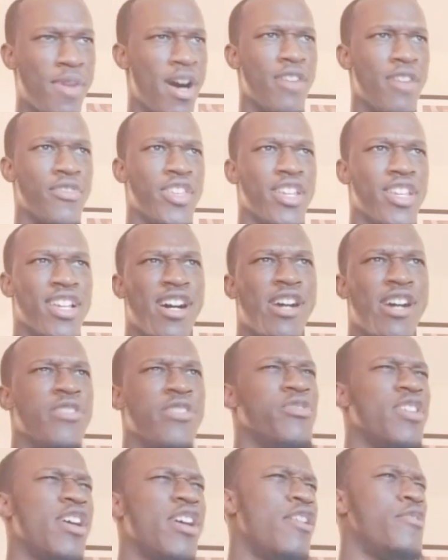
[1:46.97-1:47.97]
But I
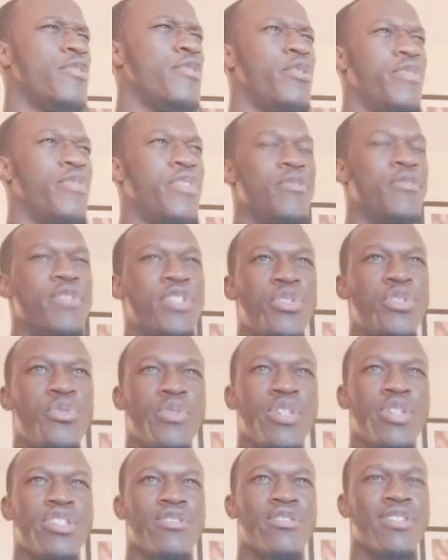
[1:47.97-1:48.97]
don't know if they were
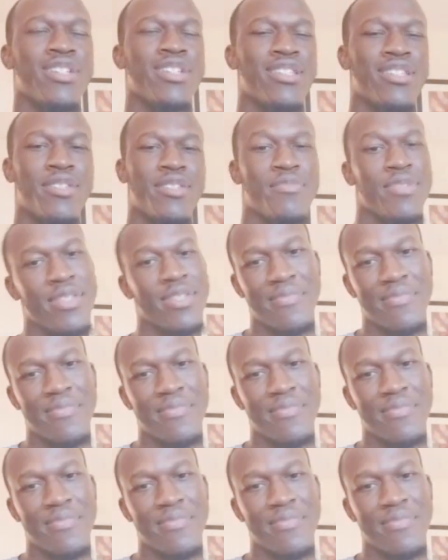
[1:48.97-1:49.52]
too interested,